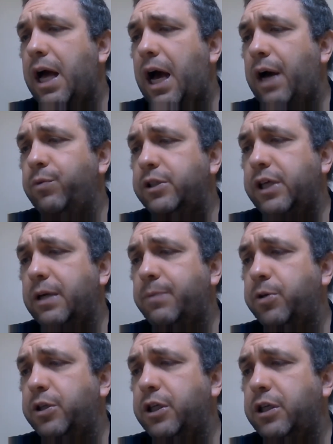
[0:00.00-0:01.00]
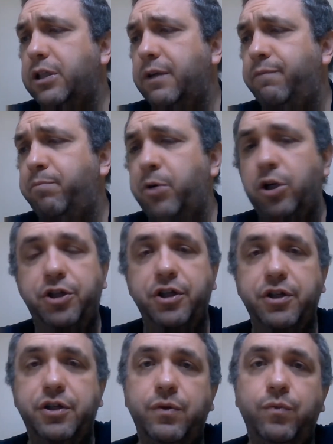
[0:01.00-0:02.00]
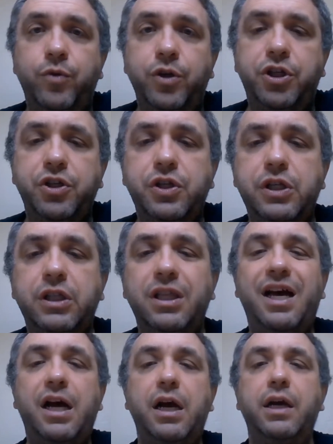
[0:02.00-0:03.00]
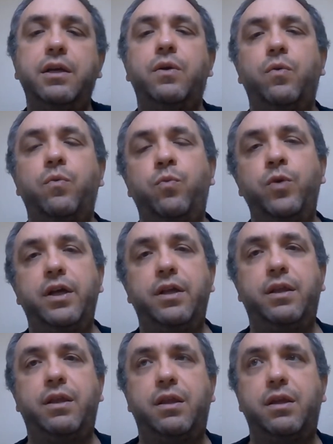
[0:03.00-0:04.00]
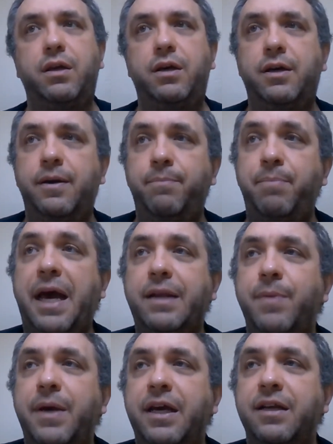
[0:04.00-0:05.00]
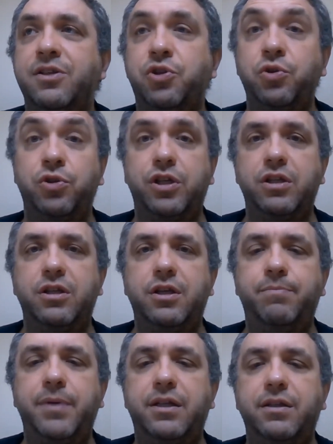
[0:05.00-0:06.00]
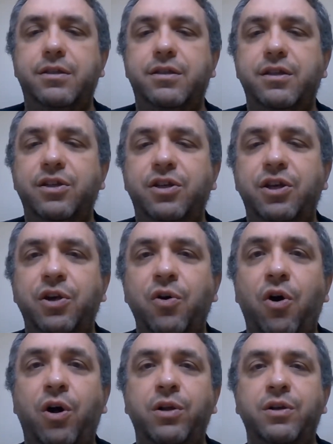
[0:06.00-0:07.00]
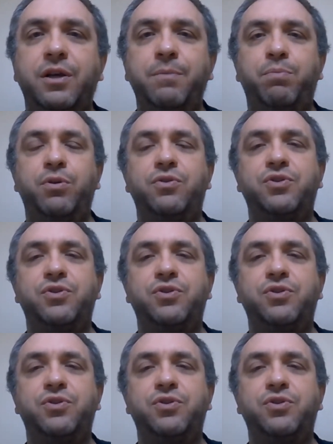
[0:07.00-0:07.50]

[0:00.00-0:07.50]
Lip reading: I would take Predictive Purchase, which is in line with Batman's utility belt. He pulls